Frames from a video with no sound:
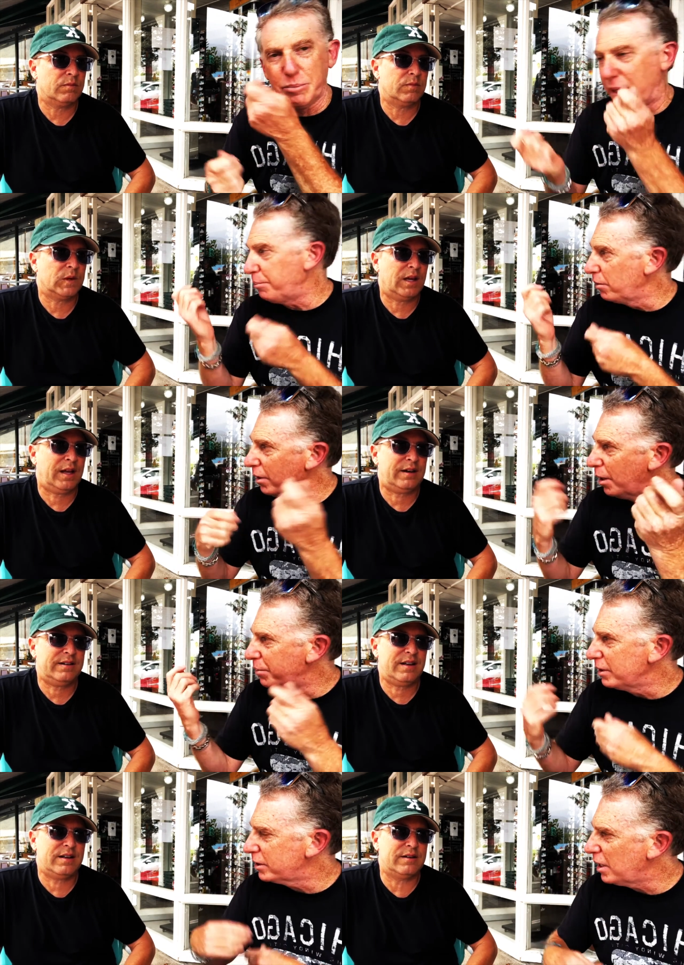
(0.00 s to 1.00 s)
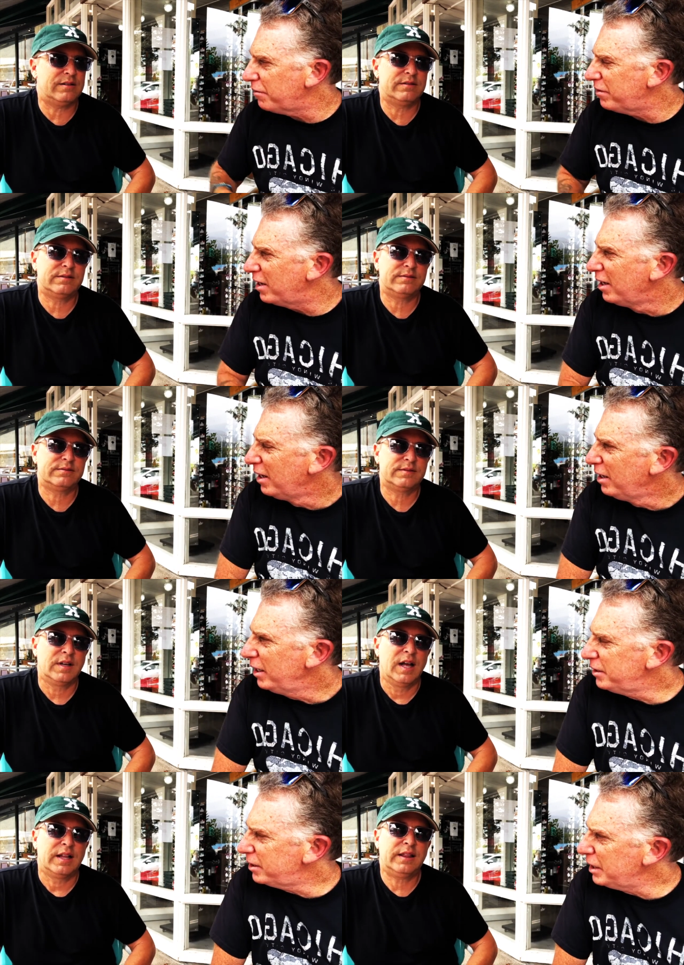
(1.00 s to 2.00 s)
Speaker 1: people up
Speaker 2: and stuff.
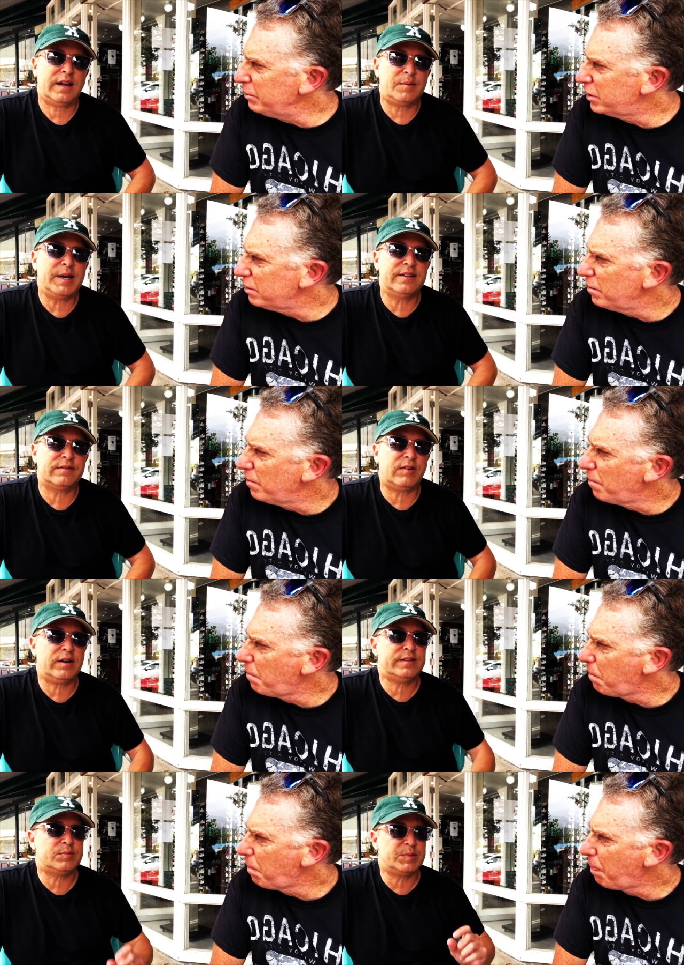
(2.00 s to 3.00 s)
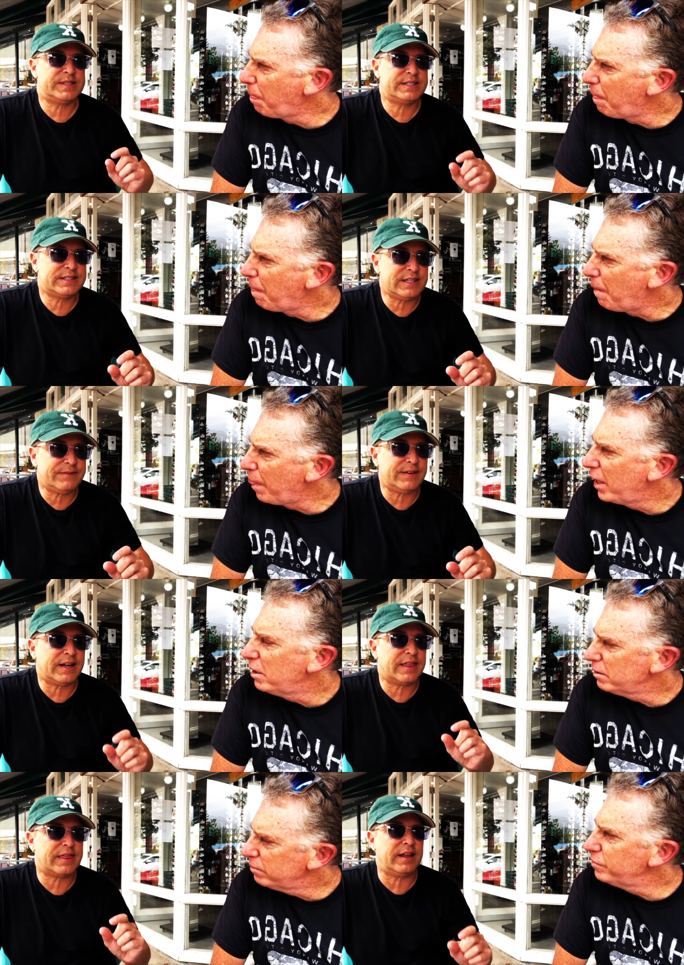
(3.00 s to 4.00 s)
It just seems... Letterman is a very
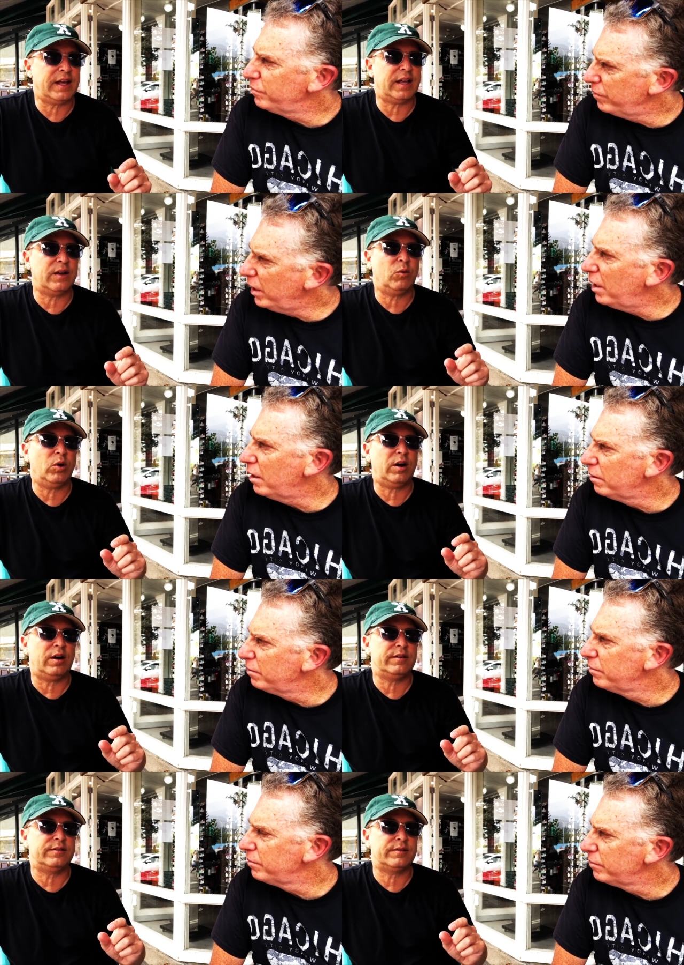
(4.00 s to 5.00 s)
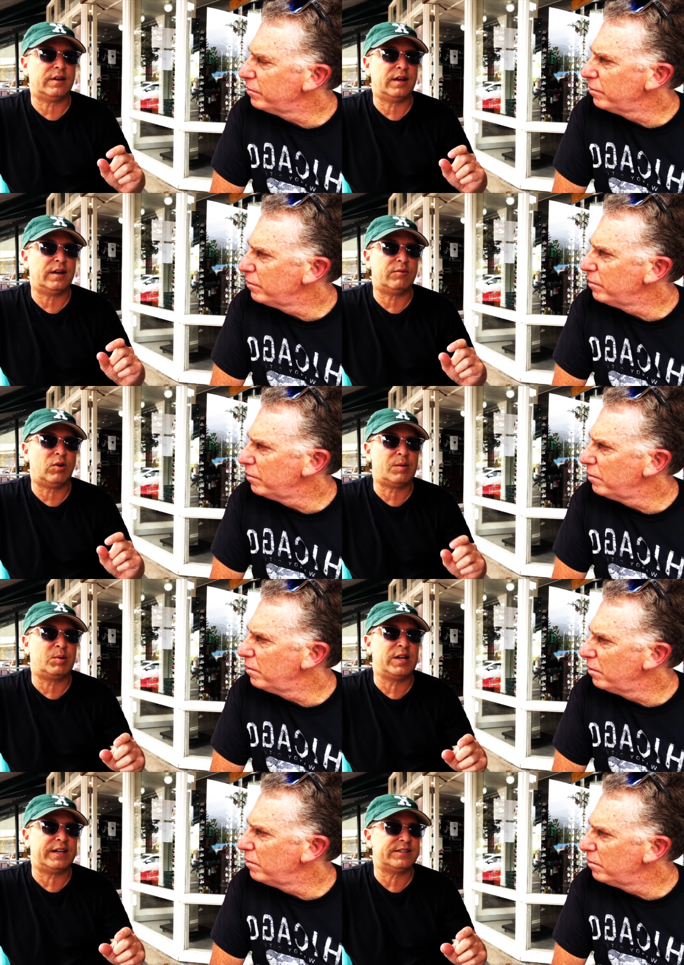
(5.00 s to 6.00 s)
specific thing, whereas Rob
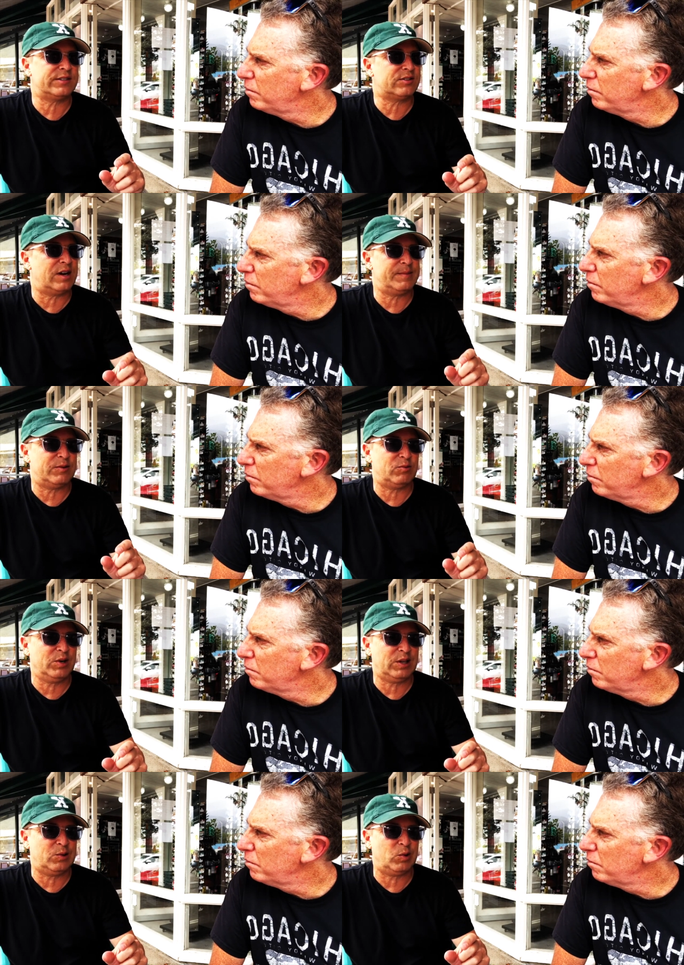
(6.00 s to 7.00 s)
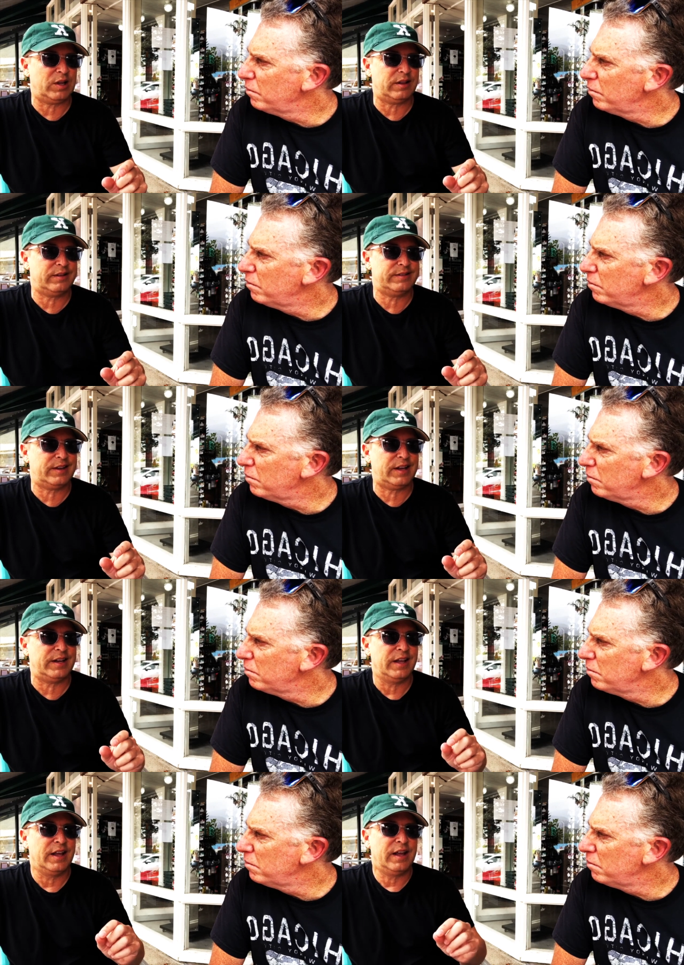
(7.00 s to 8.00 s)
Burnett described it really well. He said,
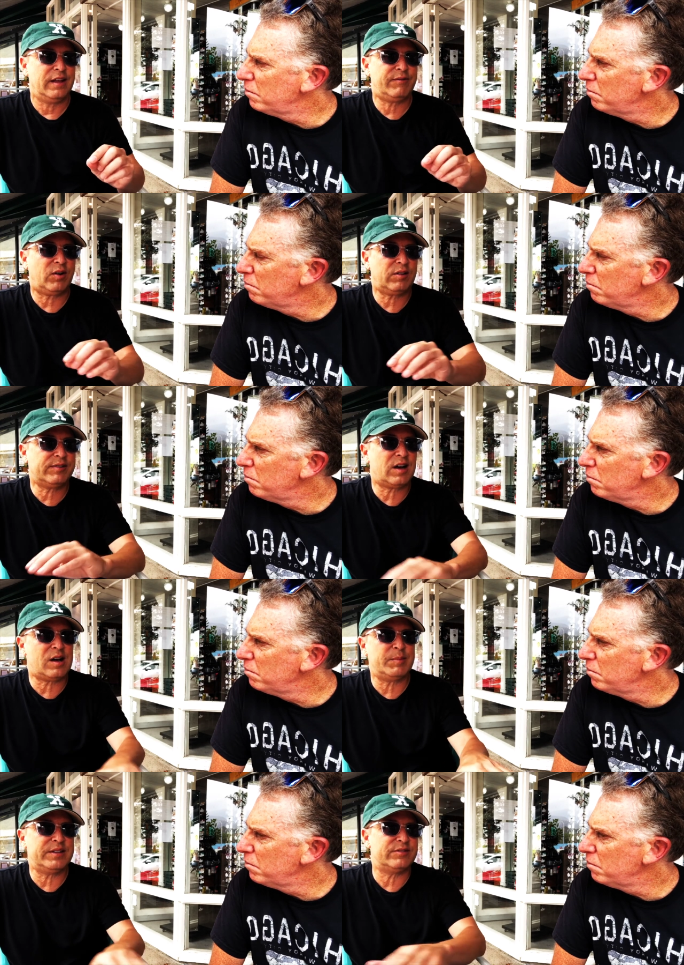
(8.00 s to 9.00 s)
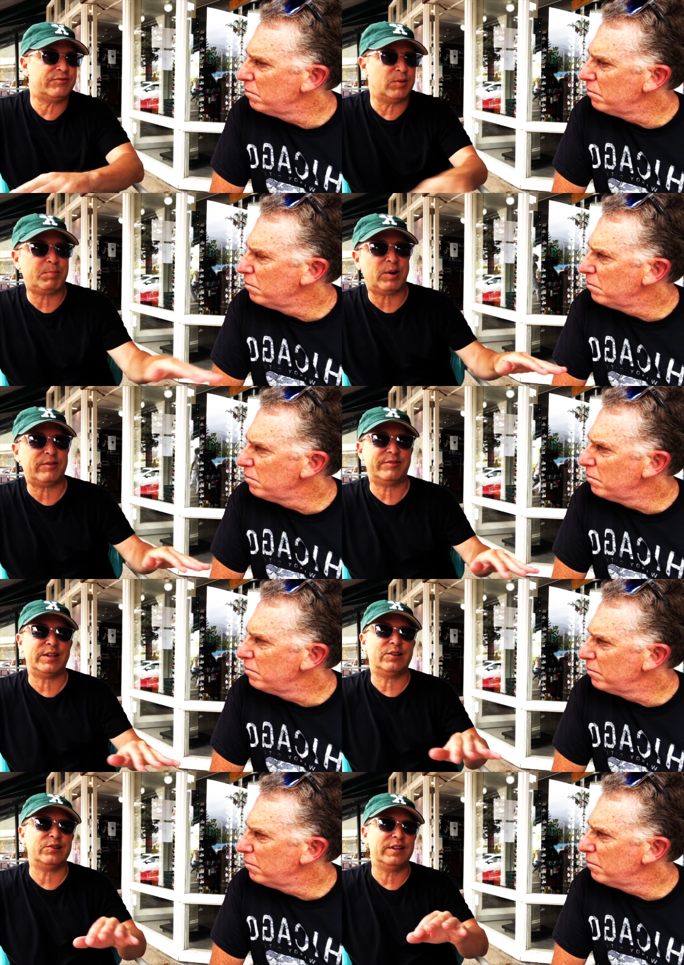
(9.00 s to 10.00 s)
if all of comedy is a football
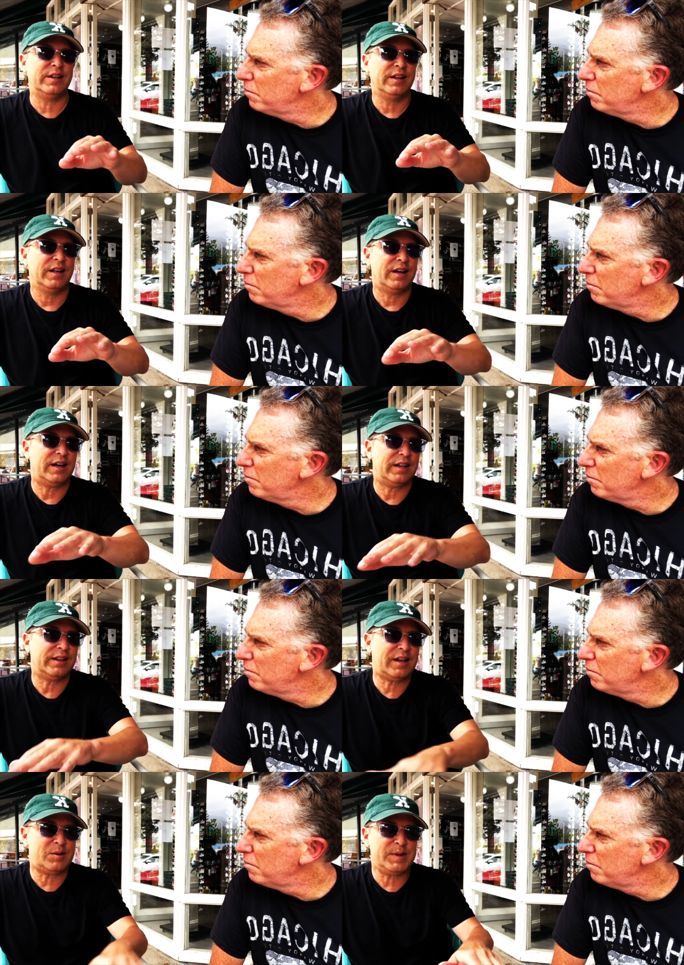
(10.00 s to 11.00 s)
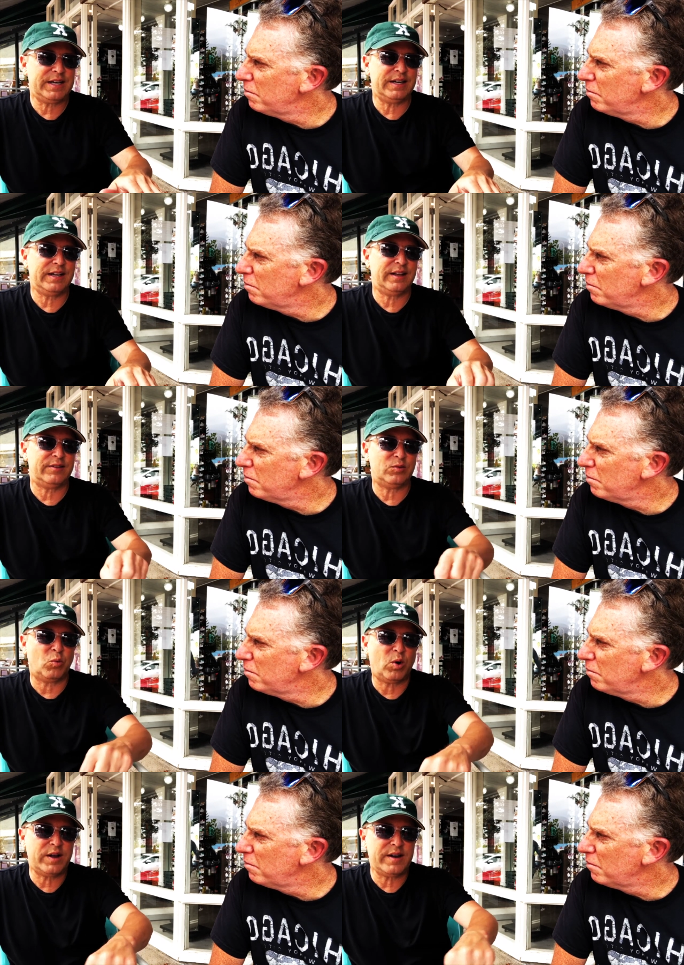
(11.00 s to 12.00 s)
field, Letterman is
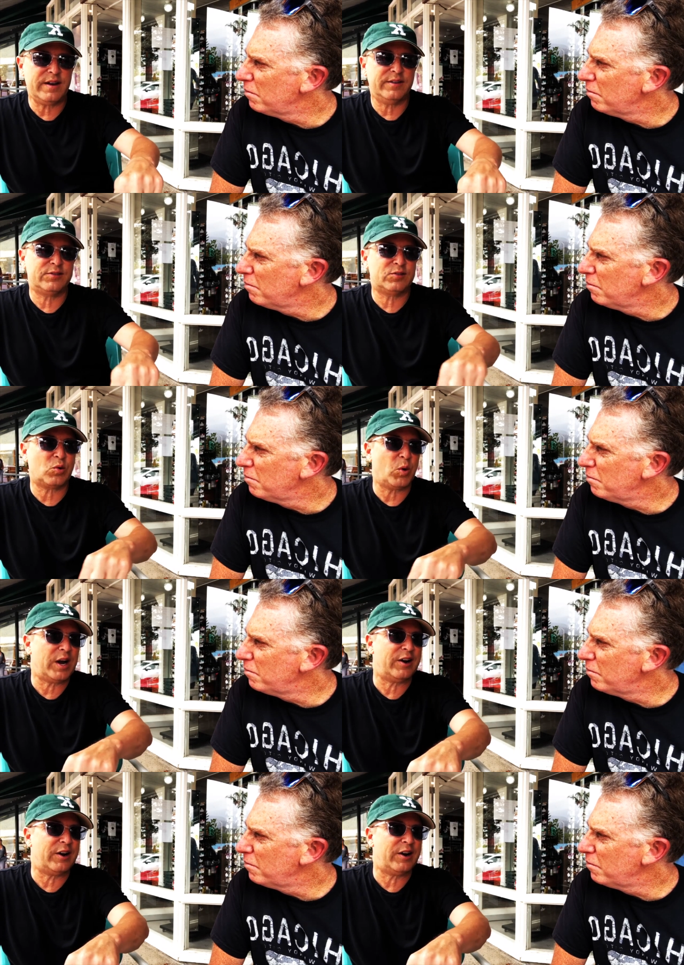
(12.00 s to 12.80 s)
one square